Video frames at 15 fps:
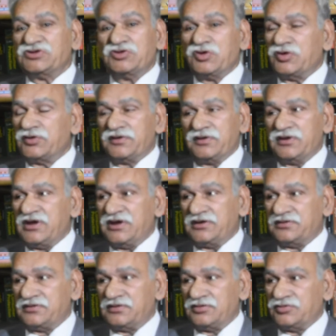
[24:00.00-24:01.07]
no need
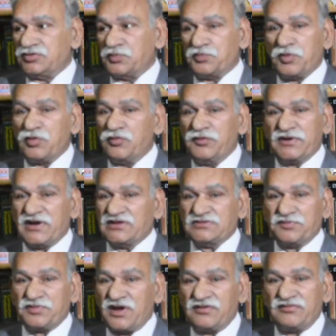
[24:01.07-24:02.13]
to prove it as a
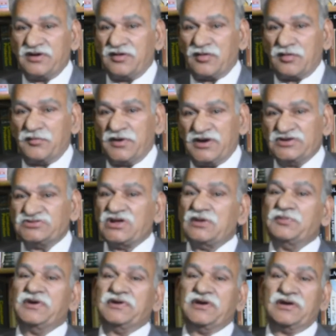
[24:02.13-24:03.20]
private document. It shall
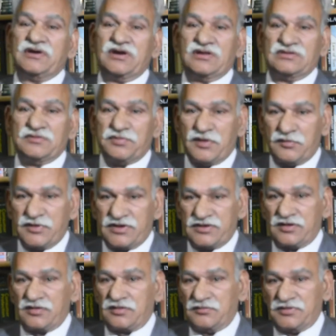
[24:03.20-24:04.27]
be treated as a public
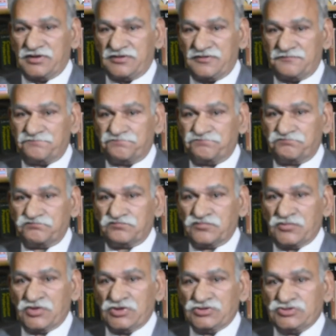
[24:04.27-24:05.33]
document.
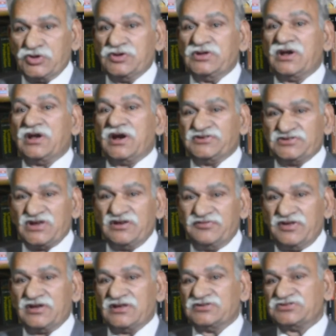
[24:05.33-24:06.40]
So in the nutshell
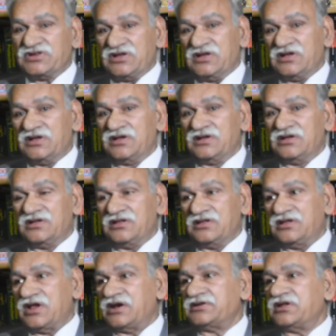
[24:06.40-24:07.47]
we can say
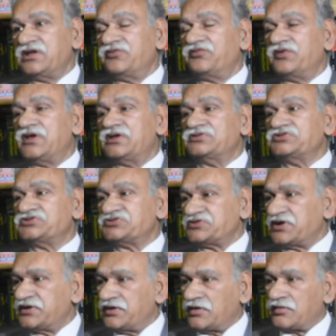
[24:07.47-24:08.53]
that if a
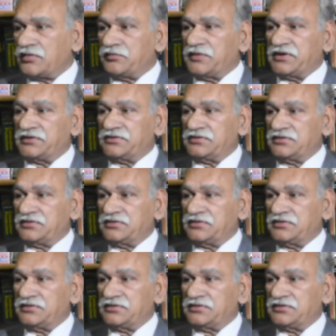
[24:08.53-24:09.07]
registered document